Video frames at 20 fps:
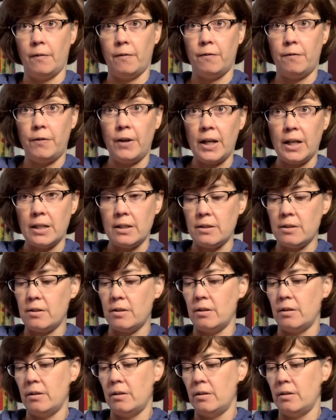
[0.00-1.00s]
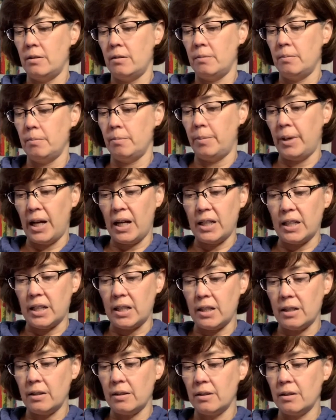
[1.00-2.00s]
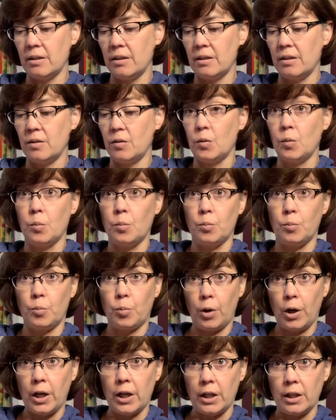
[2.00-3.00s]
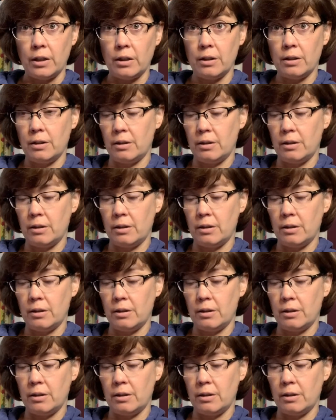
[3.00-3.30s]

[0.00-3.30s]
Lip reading: face, body, brain,